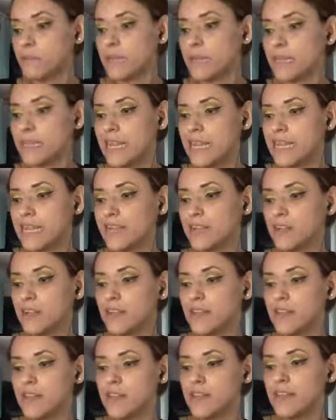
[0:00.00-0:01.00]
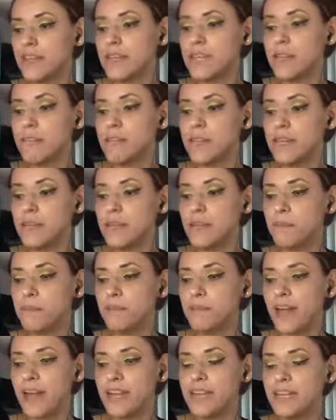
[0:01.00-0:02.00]
but they can be
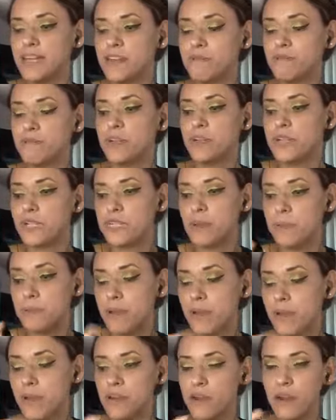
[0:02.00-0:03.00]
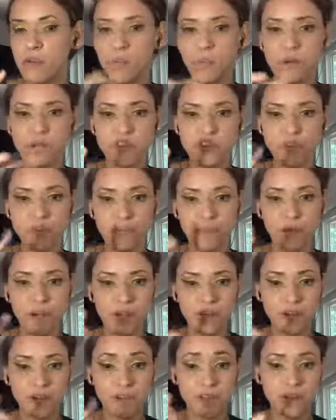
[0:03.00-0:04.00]
applied differently depending on which
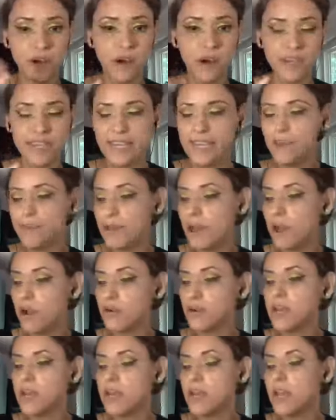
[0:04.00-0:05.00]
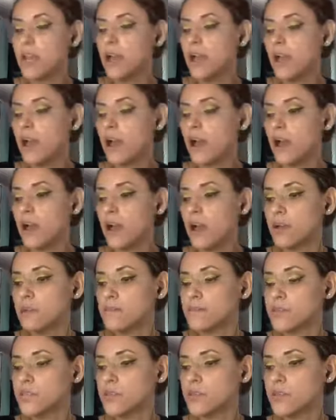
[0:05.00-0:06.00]
one you're talking about.
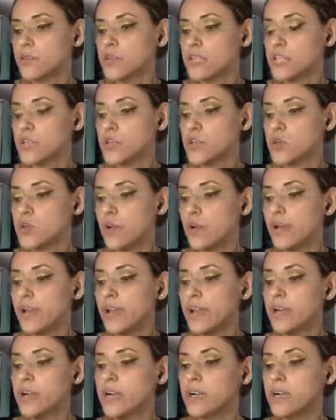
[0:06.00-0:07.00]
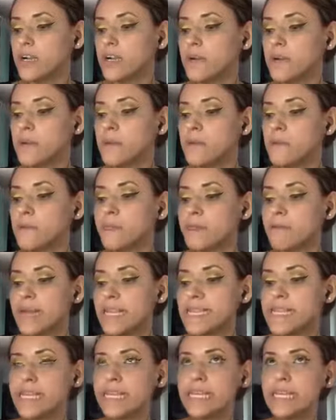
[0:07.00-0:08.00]
So the destroyer
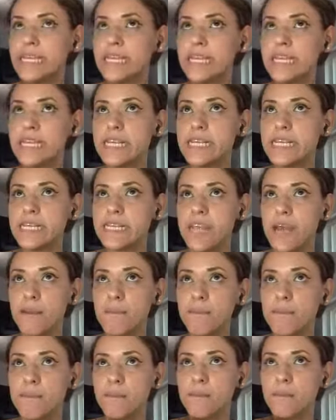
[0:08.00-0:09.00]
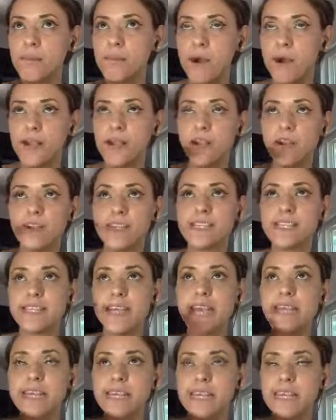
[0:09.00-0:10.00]
basically is that part in our
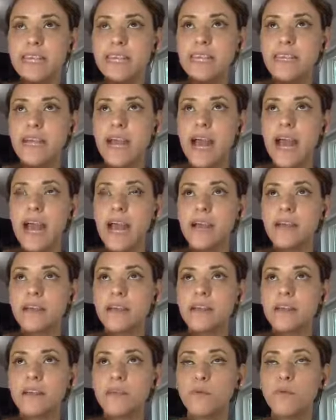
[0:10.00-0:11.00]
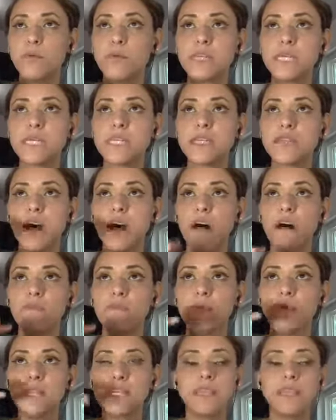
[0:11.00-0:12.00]
psyche that will
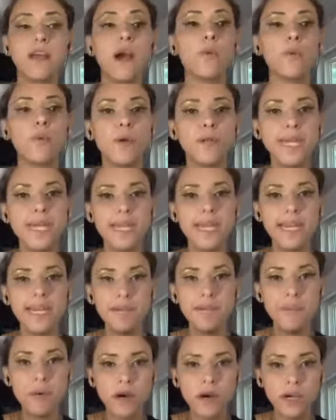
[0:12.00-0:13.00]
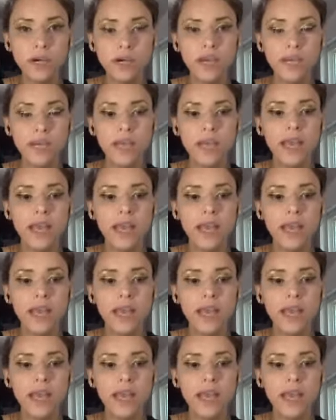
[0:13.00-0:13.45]
dissolve what's not working anymore,